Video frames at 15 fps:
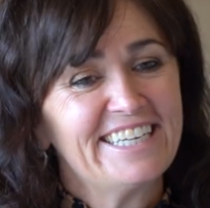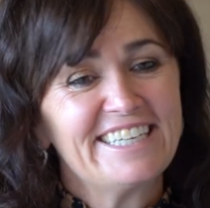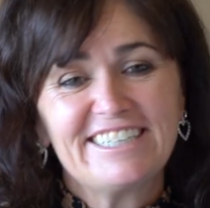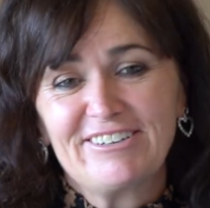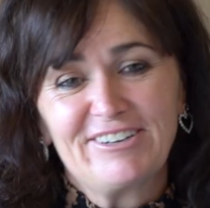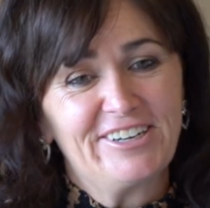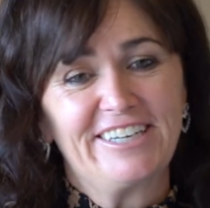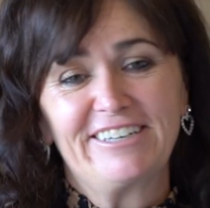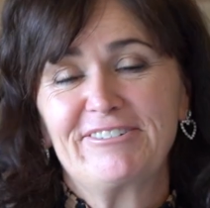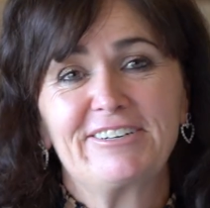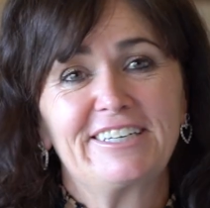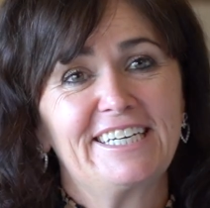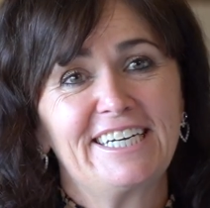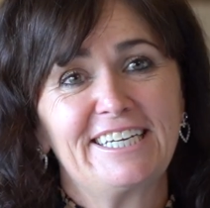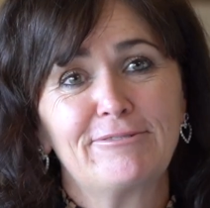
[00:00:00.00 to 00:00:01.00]
No,
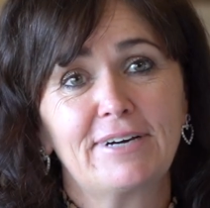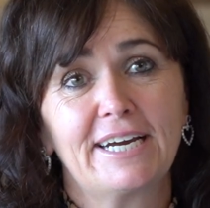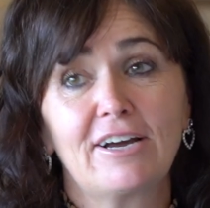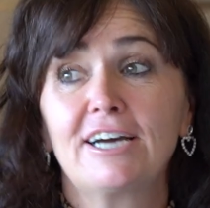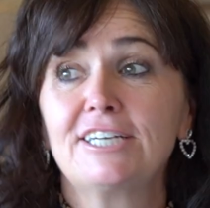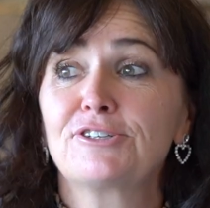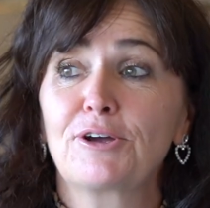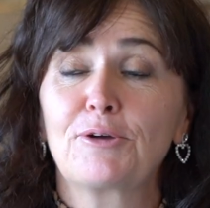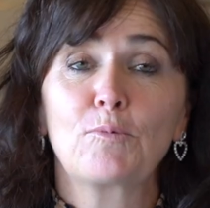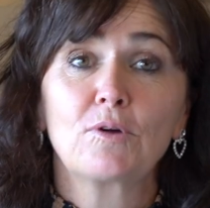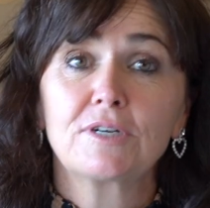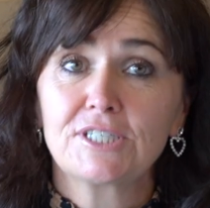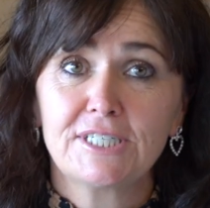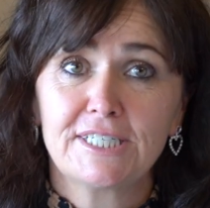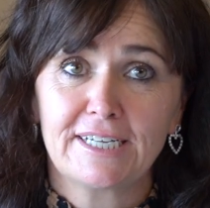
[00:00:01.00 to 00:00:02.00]
not in any way. I don't
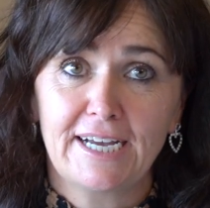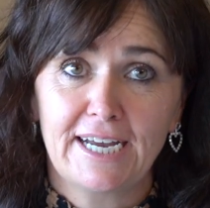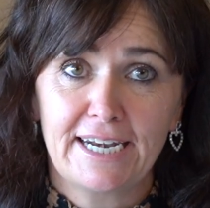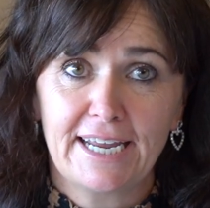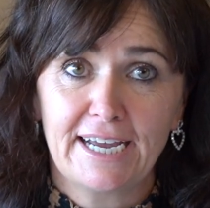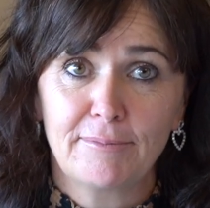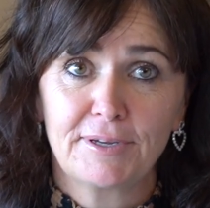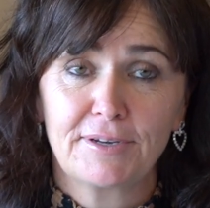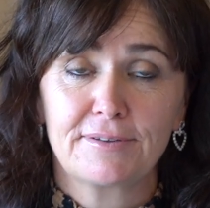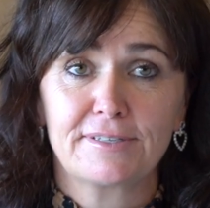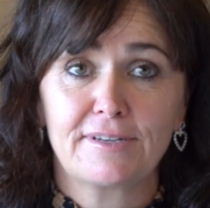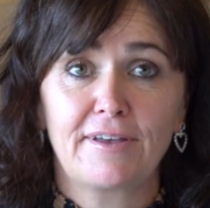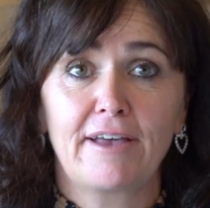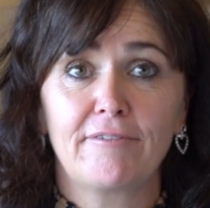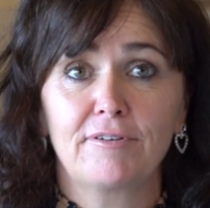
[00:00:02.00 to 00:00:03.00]
want to die now because
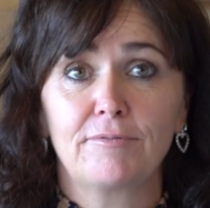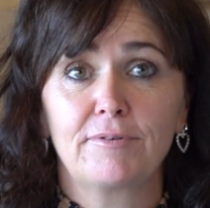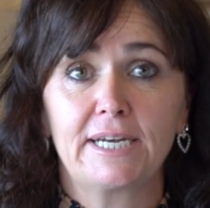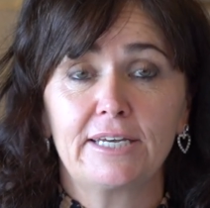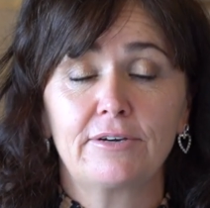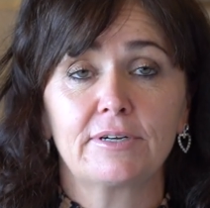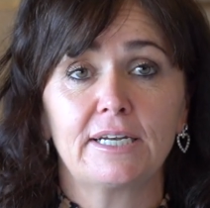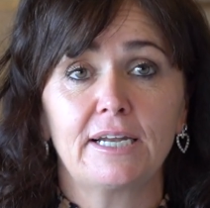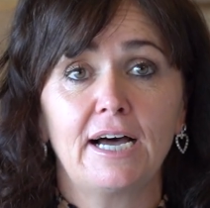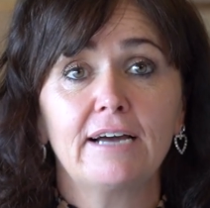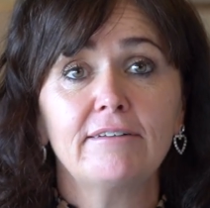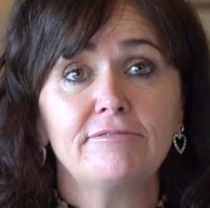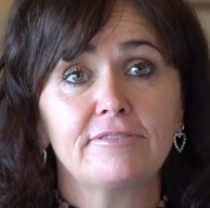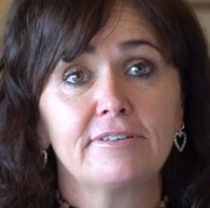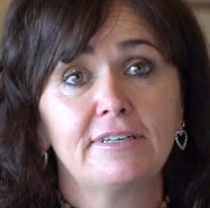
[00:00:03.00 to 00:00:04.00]
I have a really good
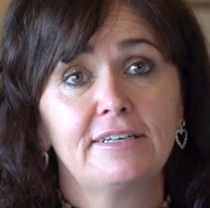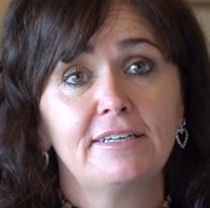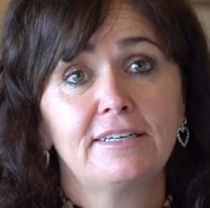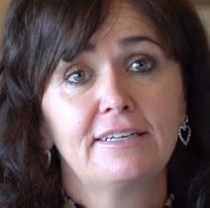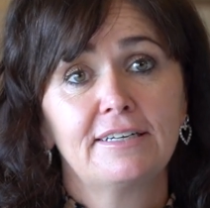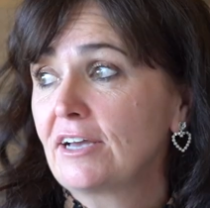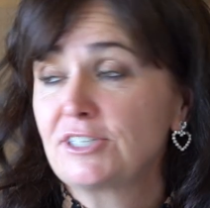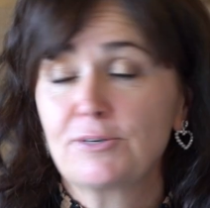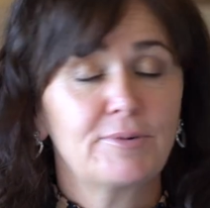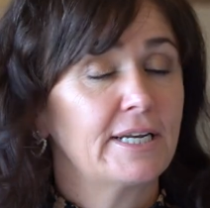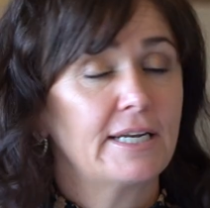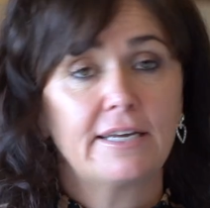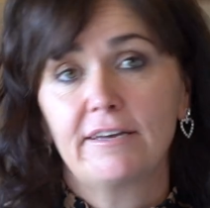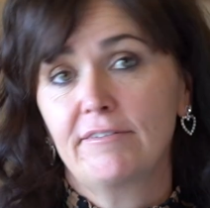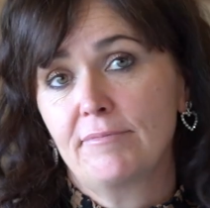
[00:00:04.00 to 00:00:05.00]
life. I don't want
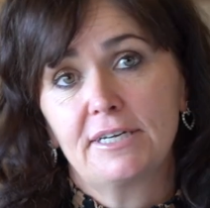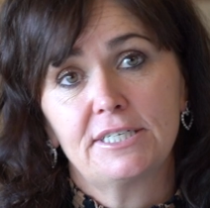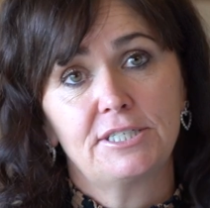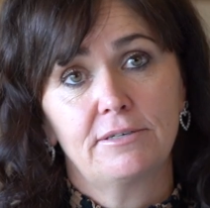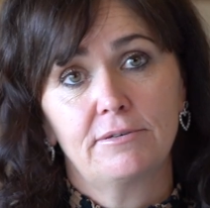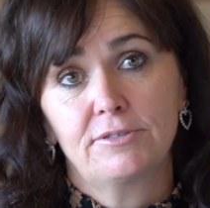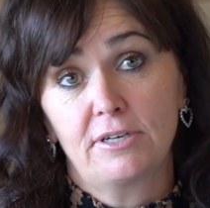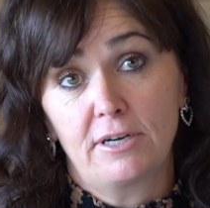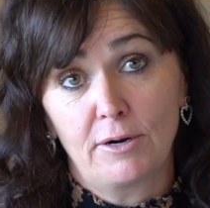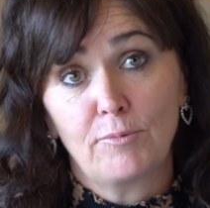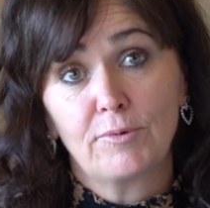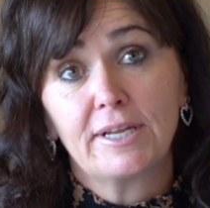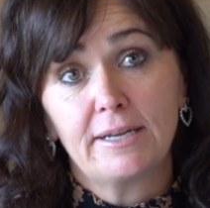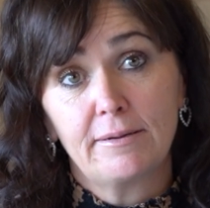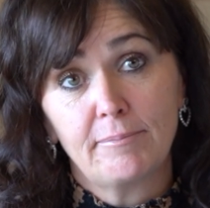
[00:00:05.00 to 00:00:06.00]
to leave my children. I don't
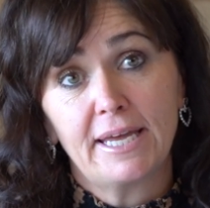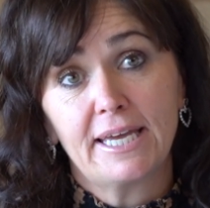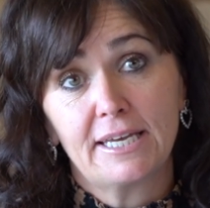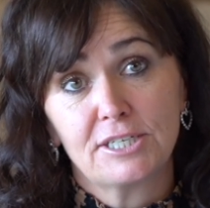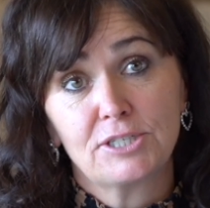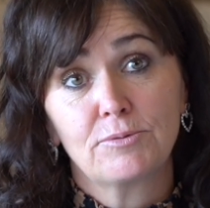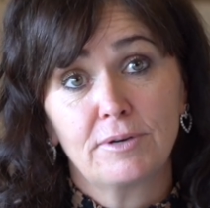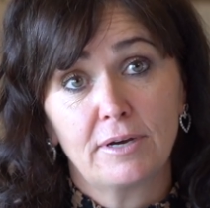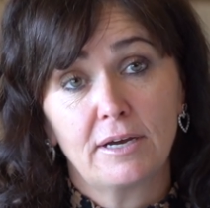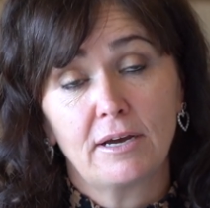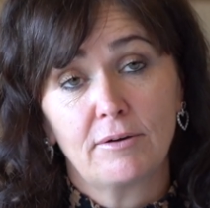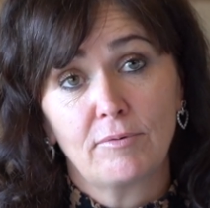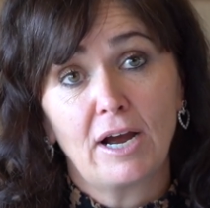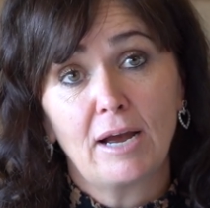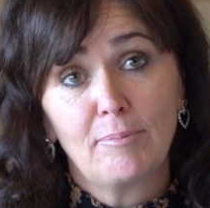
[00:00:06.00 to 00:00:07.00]
want to make it to
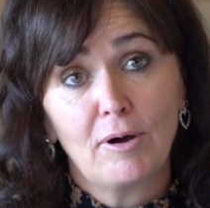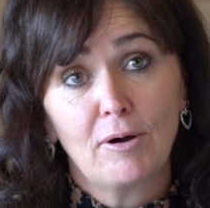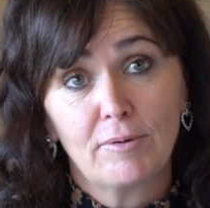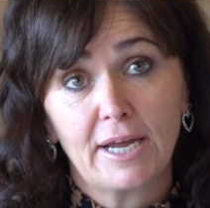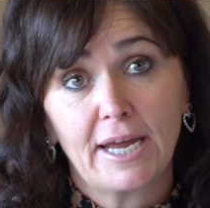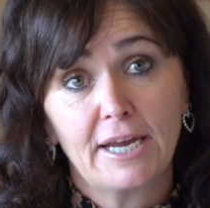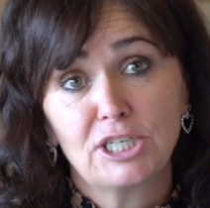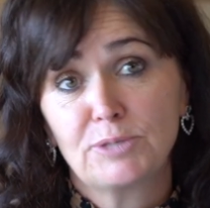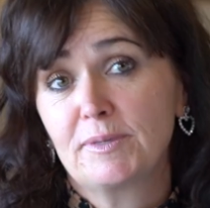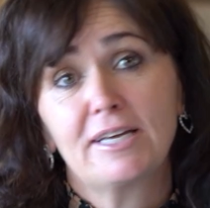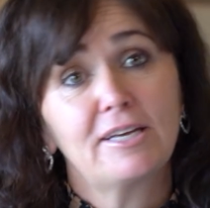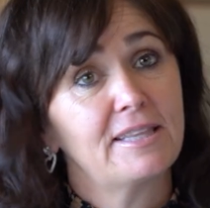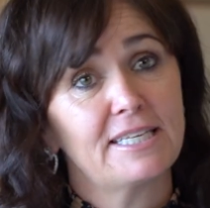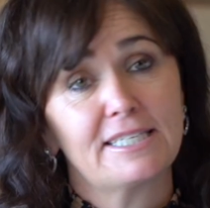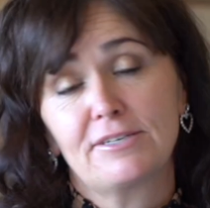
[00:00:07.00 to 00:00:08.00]
a ripe old age,
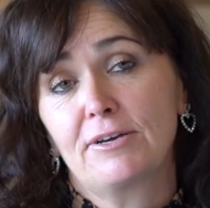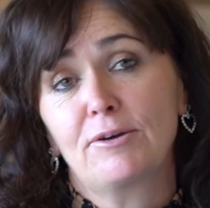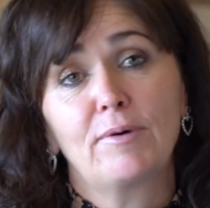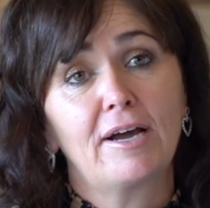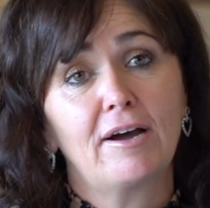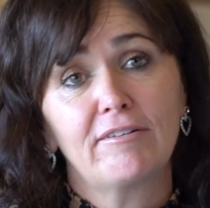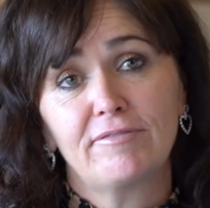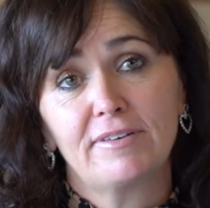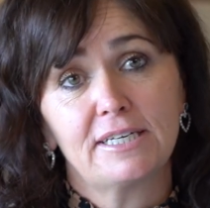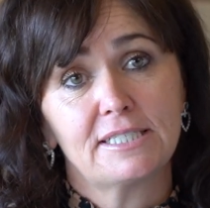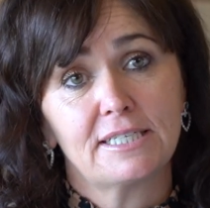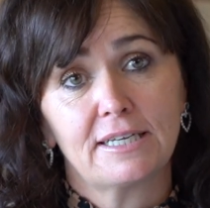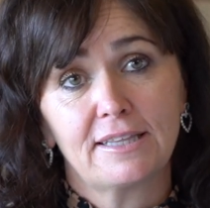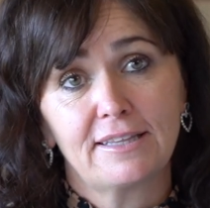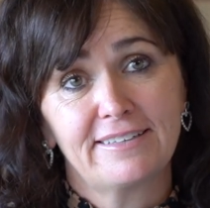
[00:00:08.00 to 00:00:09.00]
but there's no way I fear
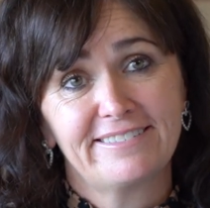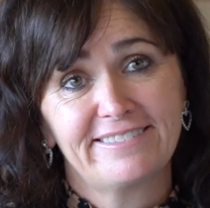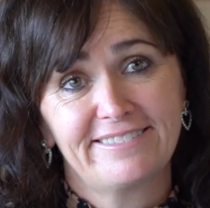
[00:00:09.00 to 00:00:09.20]
death.